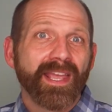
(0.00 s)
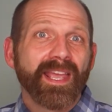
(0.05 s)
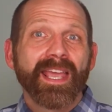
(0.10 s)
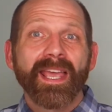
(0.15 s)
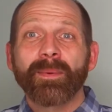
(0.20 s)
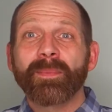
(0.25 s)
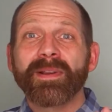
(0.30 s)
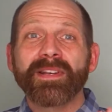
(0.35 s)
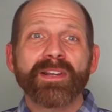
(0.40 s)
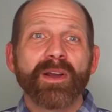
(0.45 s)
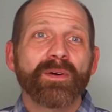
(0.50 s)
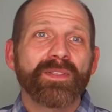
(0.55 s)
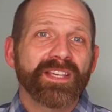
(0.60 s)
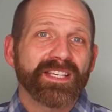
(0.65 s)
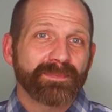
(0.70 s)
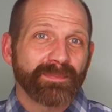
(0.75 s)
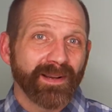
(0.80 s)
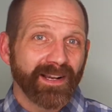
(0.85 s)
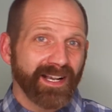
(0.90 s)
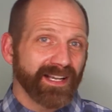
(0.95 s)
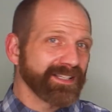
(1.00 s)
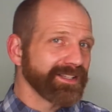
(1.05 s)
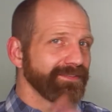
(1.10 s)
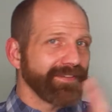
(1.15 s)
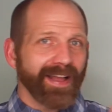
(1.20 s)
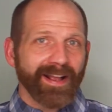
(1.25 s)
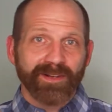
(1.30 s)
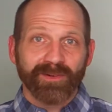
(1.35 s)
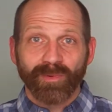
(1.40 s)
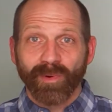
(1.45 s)
And we know this because of
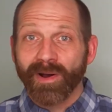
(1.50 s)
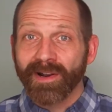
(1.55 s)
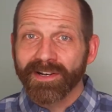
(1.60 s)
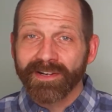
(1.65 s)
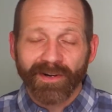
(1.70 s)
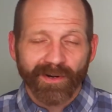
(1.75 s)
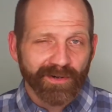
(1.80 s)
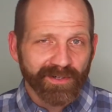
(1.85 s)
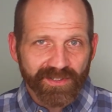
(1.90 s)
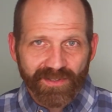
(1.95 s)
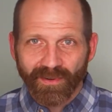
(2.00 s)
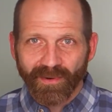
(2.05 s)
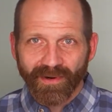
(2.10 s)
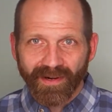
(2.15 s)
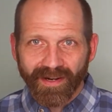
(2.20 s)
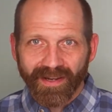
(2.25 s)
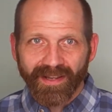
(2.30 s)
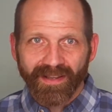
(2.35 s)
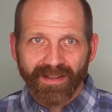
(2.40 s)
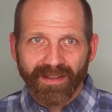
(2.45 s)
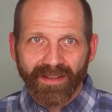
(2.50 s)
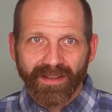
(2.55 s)
Act 1 in our story